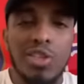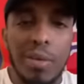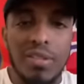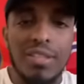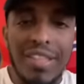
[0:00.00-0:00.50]

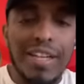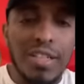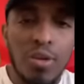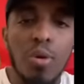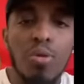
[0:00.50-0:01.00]
Through combined
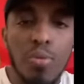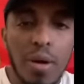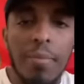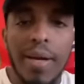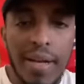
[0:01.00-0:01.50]

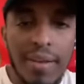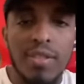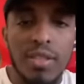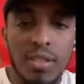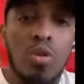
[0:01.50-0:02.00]

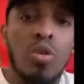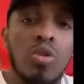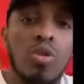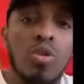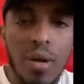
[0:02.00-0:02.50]
11.
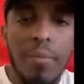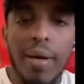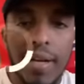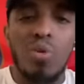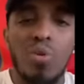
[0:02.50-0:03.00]

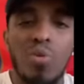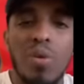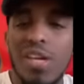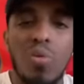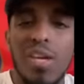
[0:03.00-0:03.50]

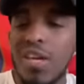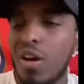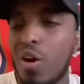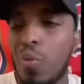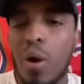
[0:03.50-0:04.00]
Why are we
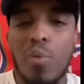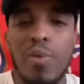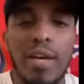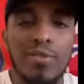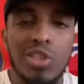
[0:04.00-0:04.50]
counting
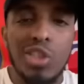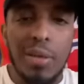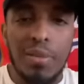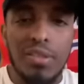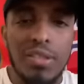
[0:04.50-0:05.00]
Champions Leagues?
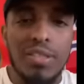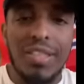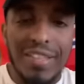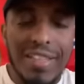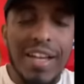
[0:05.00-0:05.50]
Let's actually
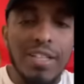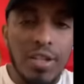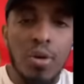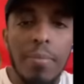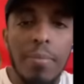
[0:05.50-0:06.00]
go through a
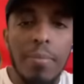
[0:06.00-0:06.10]
combined.